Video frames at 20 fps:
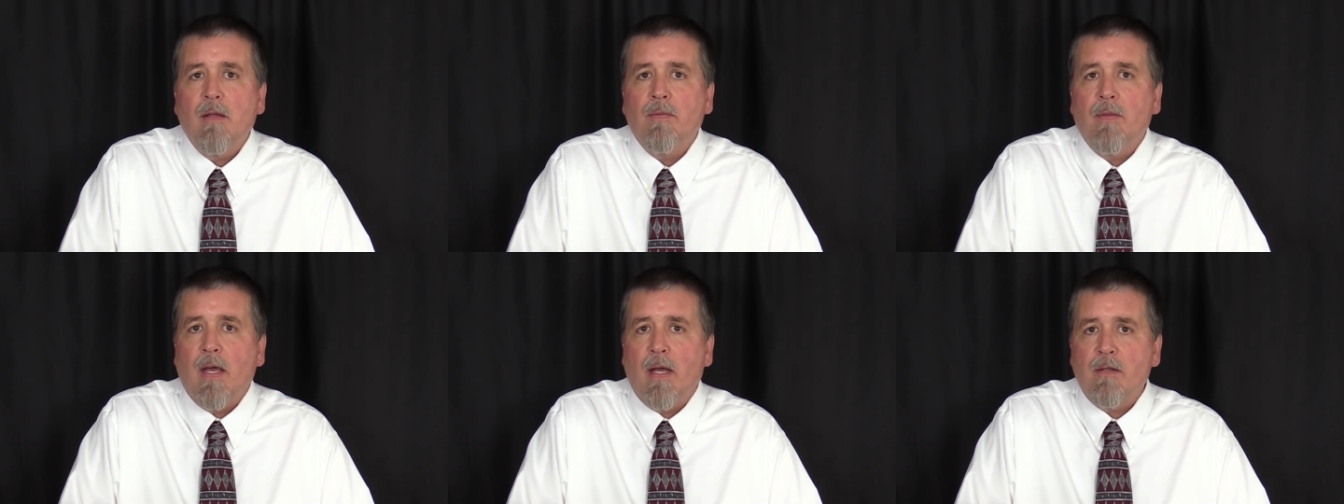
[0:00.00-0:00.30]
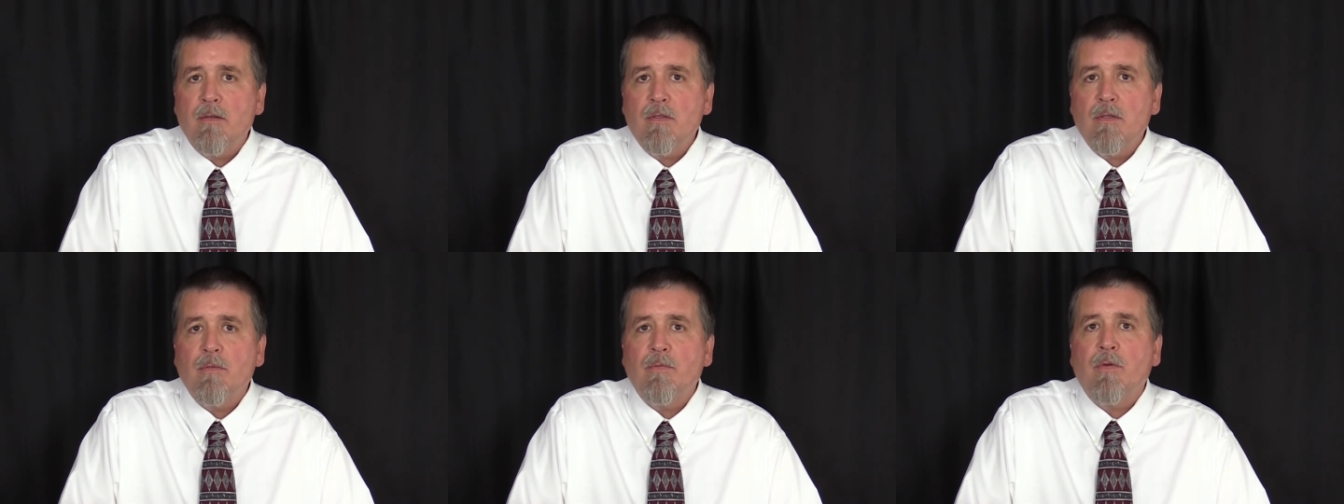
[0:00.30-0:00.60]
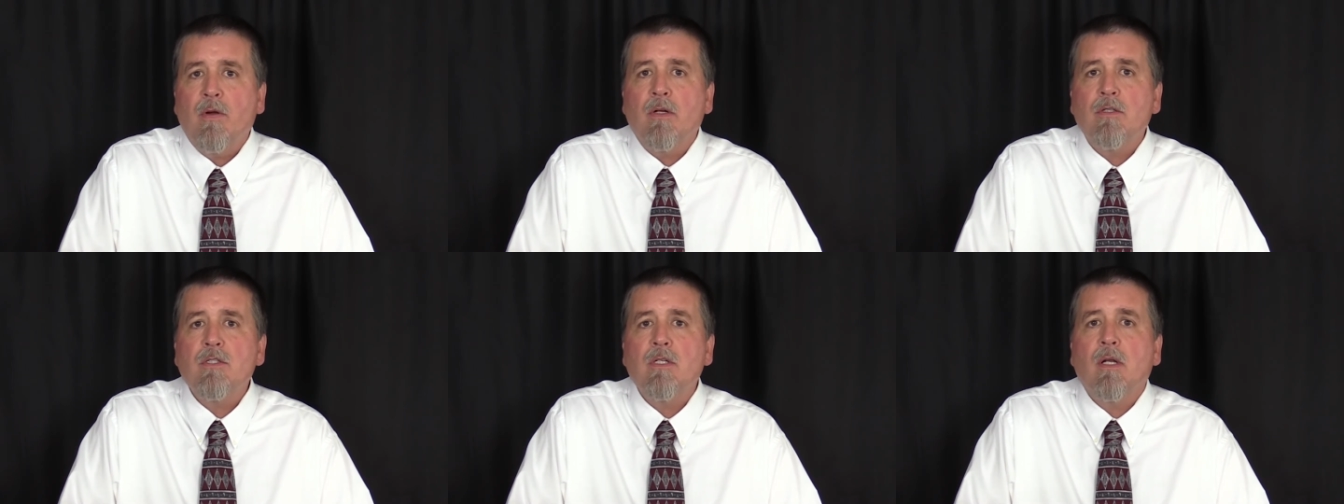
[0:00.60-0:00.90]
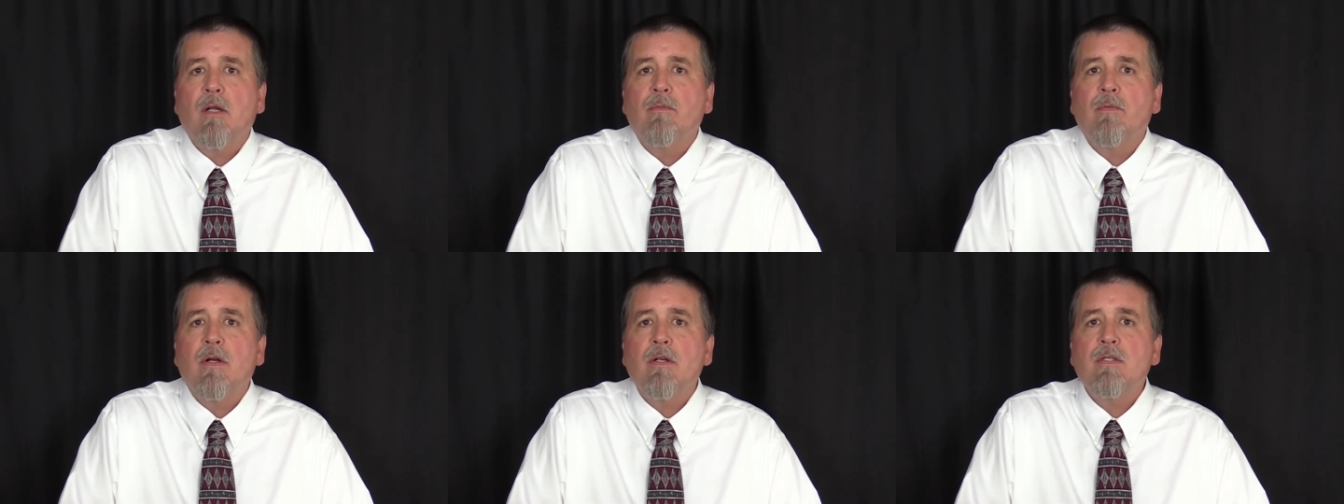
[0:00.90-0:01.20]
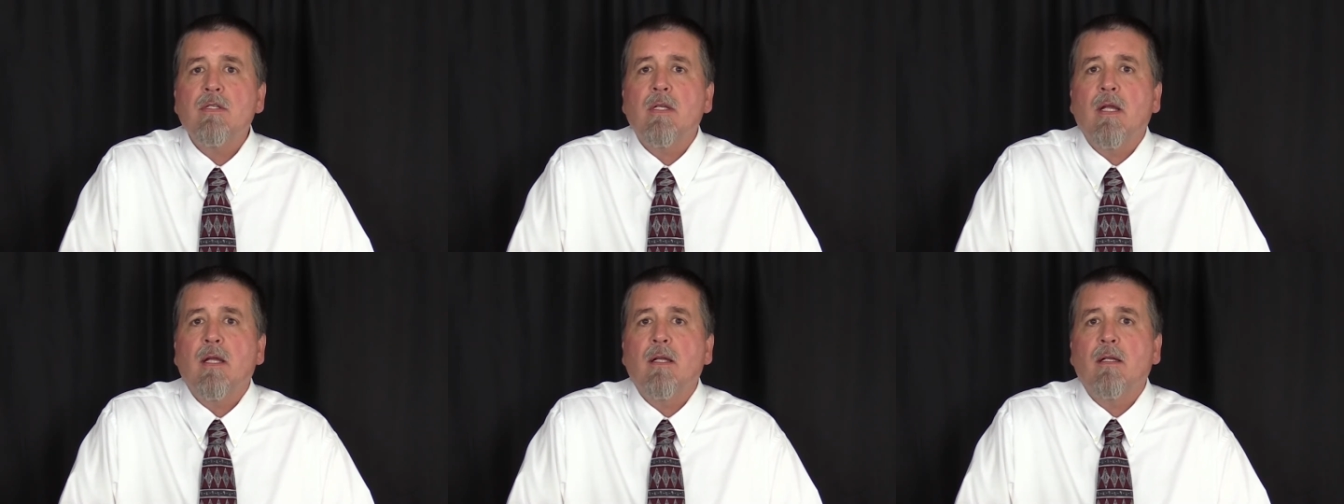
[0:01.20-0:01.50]
That is the function of our
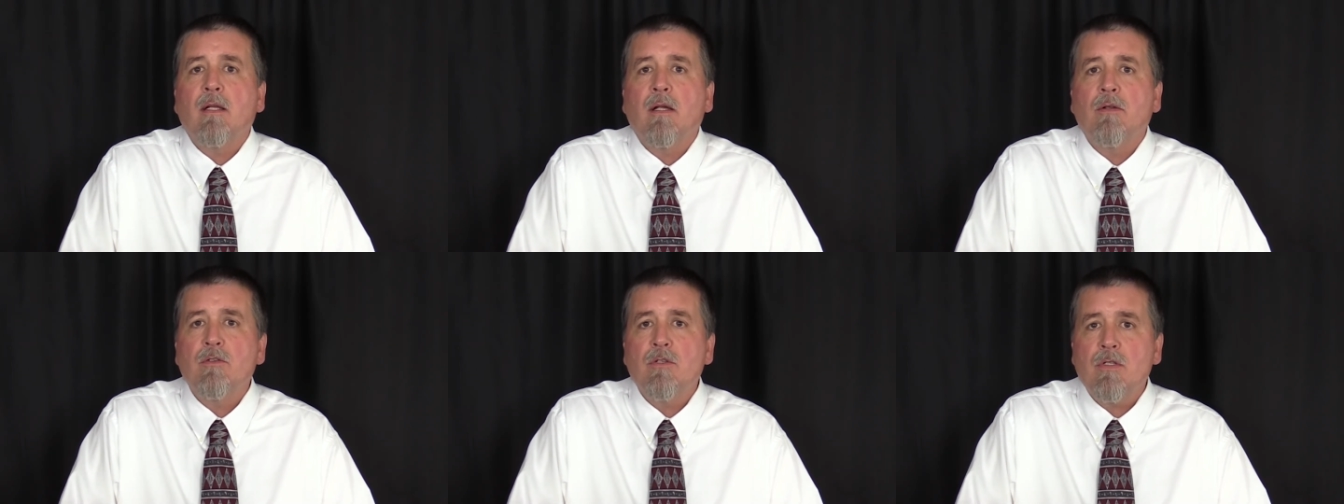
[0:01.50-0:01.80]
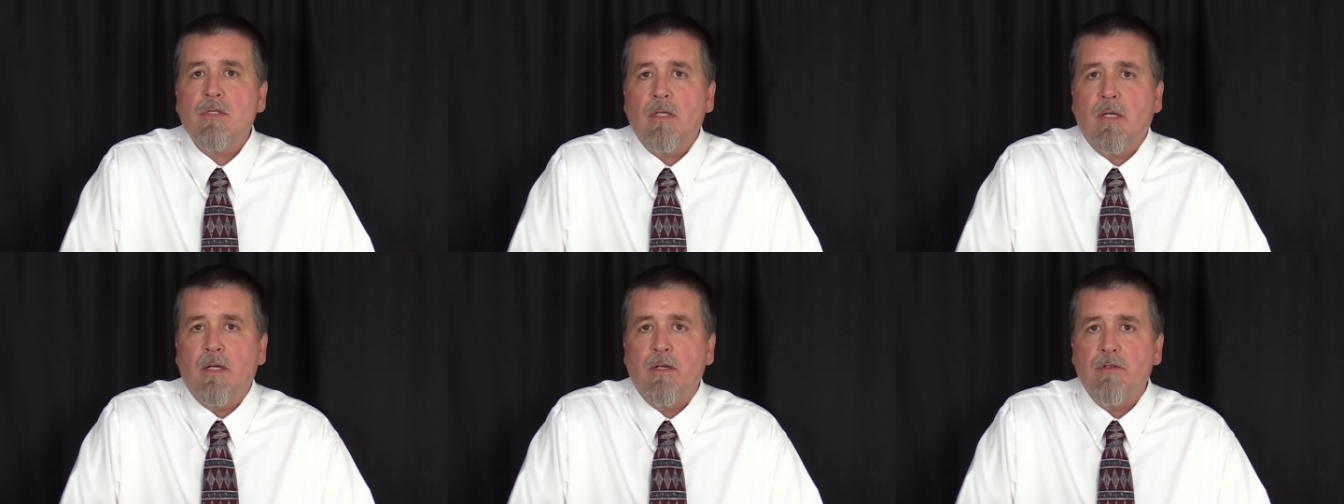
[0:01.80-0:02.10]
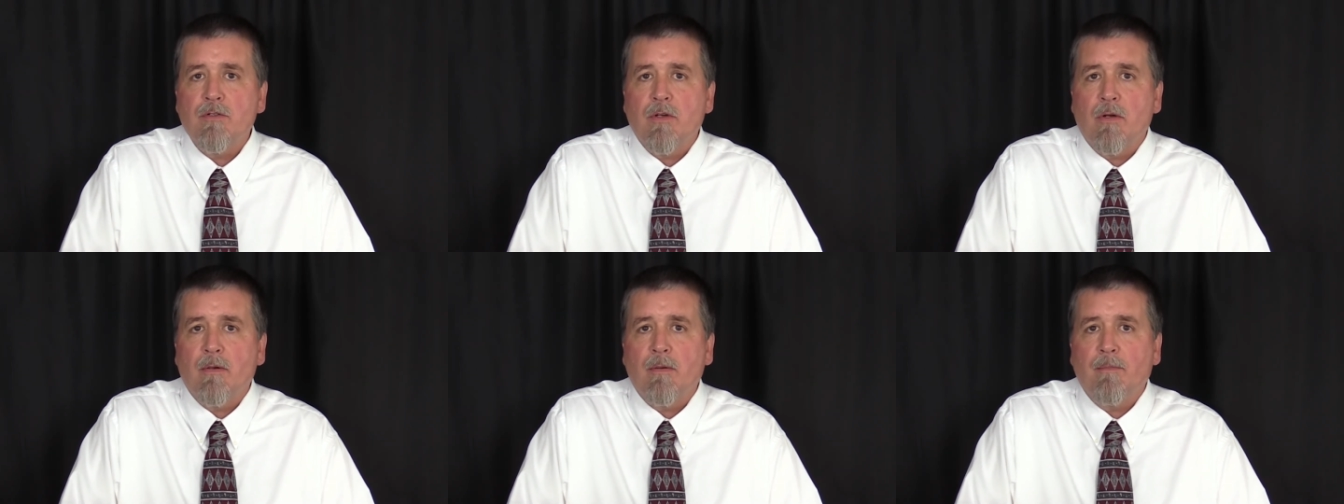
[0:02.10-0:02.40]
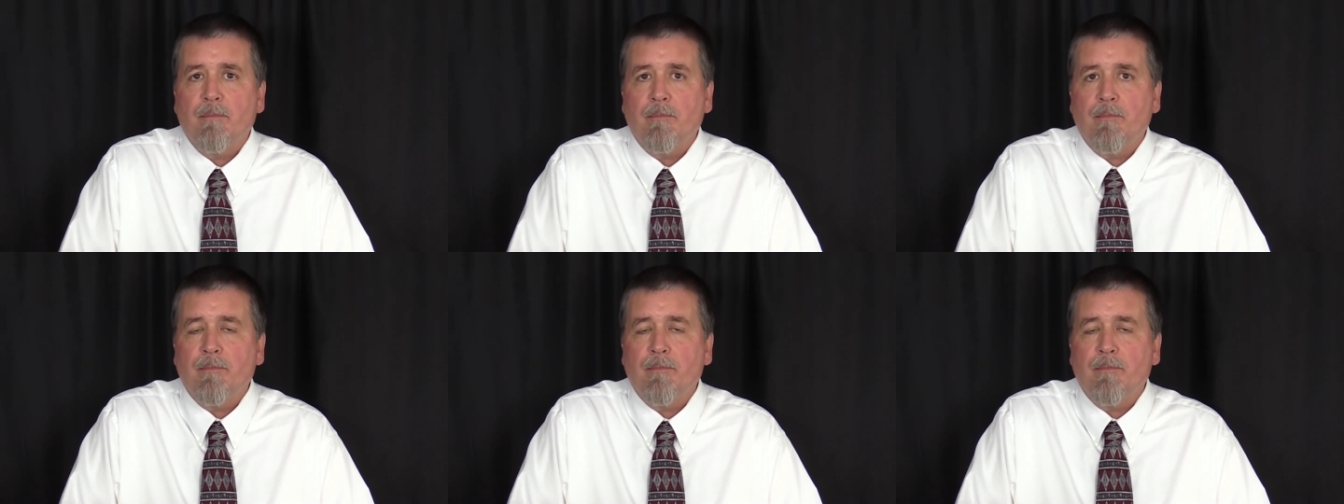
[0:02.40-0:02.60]
state legislature.